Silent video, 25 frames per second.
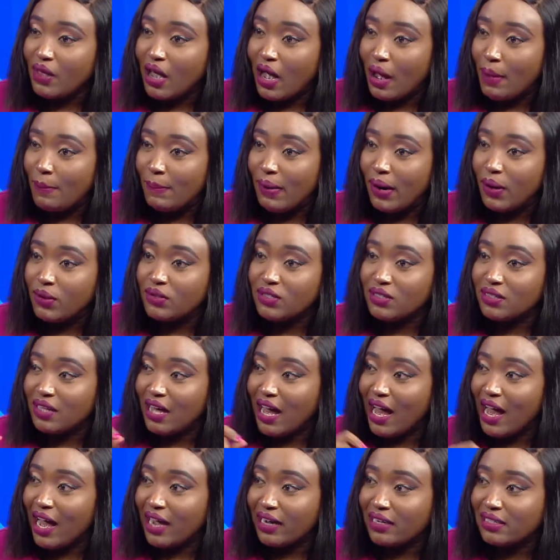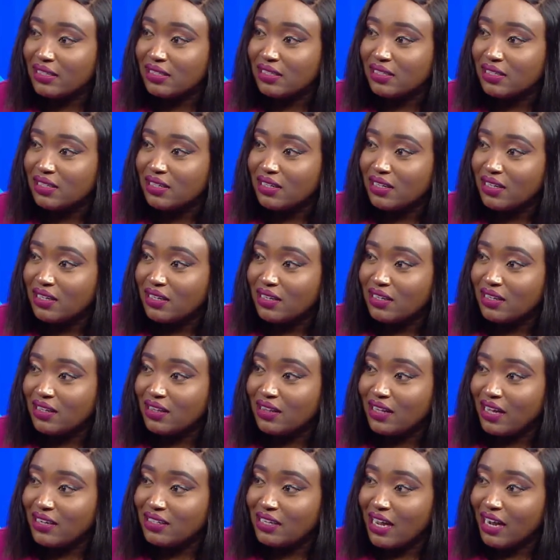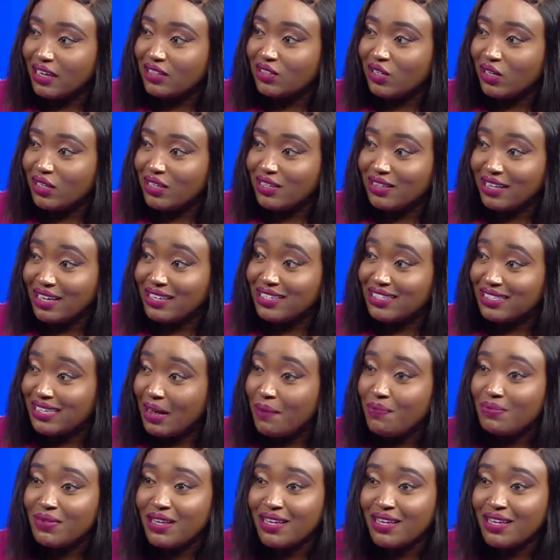about the act that actually there's something